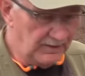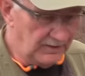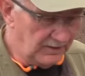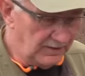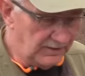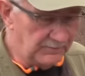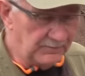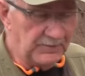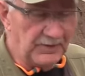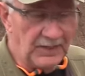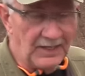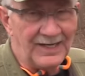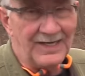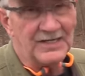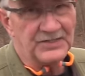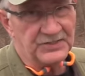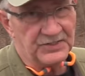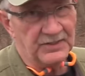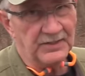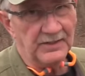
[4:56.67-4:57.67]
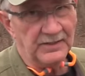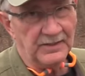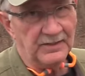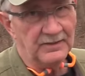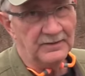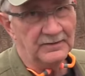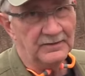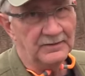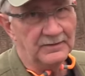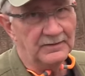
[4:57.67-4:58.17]
and plastic,
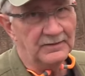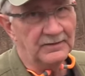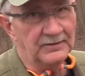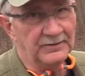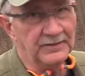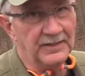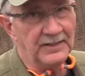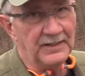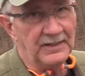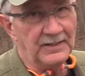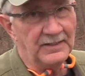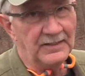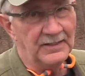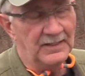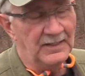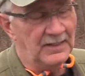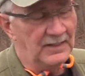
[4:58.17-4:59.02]
okay?